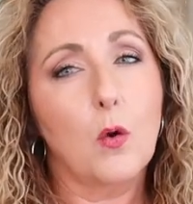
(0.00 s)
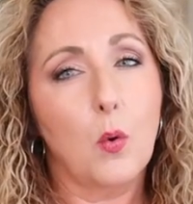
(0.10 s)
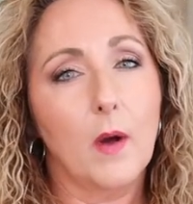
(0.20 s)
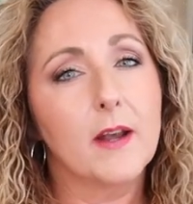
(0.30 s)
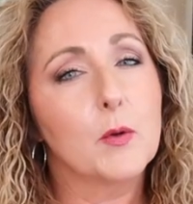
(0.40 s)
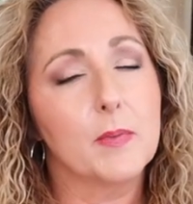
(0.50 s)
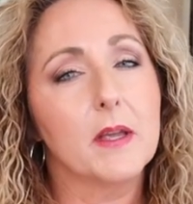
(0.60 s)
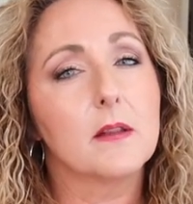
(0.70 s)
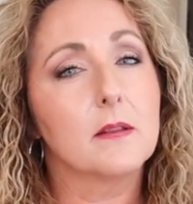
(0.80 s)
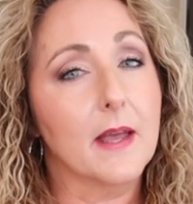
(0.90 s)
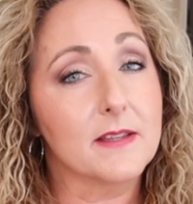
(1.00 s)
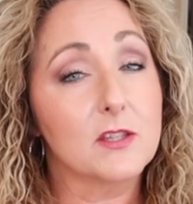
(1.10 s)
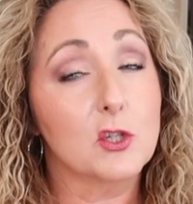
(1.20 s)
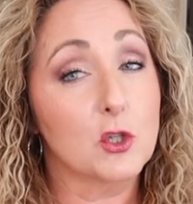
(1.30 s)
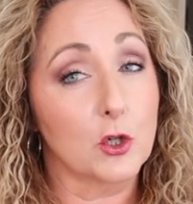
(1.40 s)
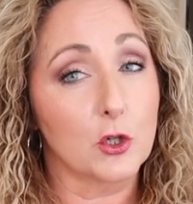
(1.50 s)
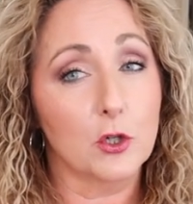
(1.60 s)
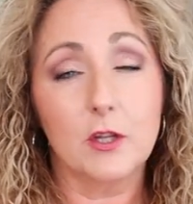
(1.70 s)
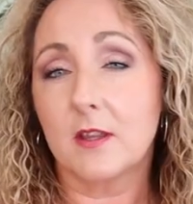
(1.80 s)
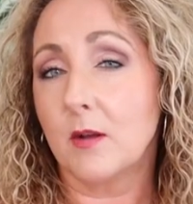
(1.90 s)
quite a bit less
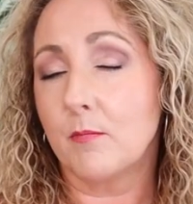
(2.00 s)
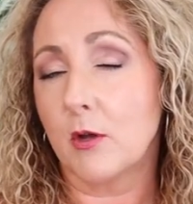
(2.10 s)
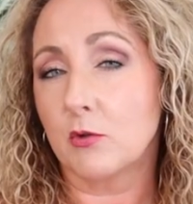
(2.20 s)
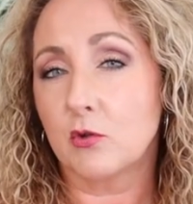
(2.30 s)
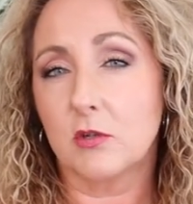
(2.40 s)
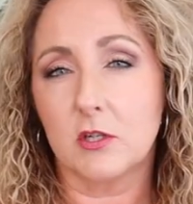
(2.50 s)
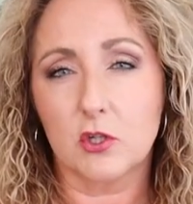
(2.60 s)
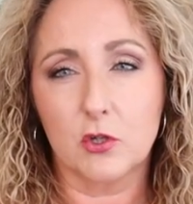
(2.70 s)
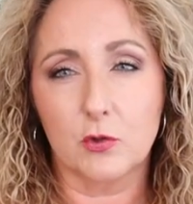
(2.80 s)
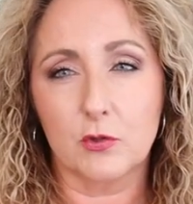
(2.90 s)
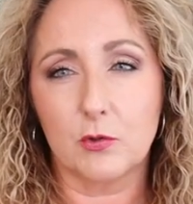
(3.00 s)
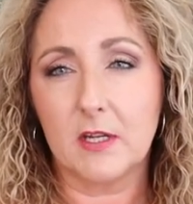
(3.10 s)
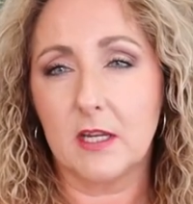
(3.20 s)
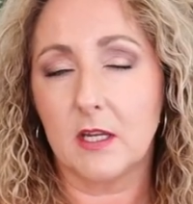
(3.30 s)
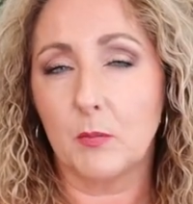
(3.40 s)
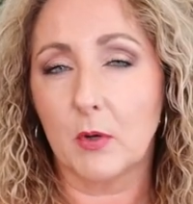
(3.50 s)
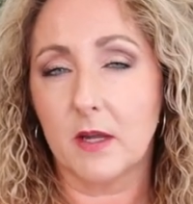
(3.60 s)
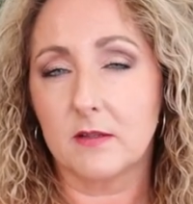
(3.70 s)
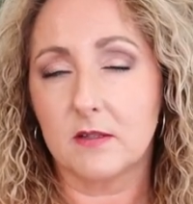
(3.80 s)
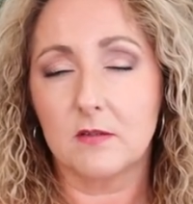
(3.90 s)
sugar than most traditional zucchini
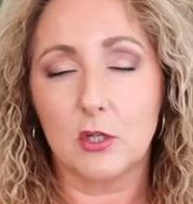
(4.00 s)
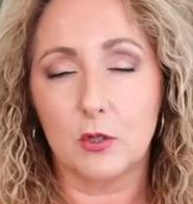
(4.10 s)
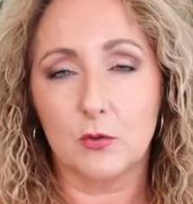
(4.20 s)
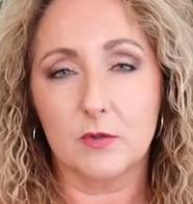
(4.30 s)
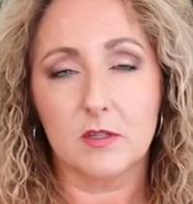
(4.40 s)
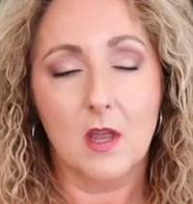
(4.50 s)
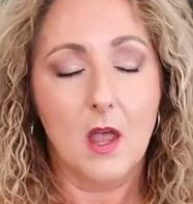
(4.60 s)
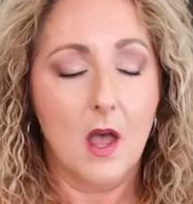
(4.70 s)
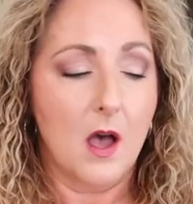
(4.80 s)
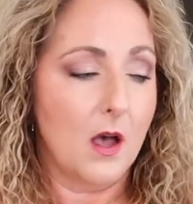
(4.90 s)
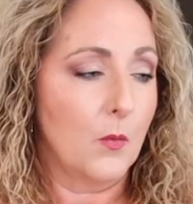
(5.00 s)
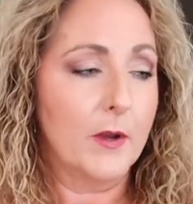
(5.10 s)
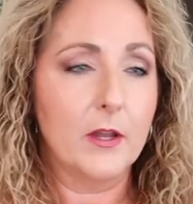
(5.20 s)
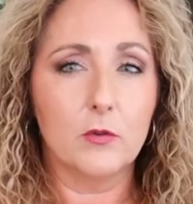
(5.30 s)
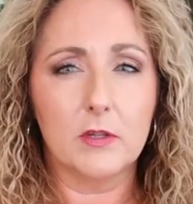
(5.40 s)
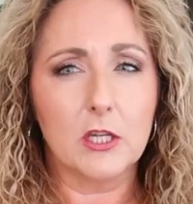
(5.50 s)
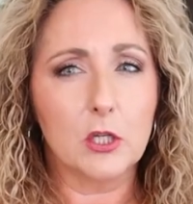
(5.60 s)
breads use. Uh, we only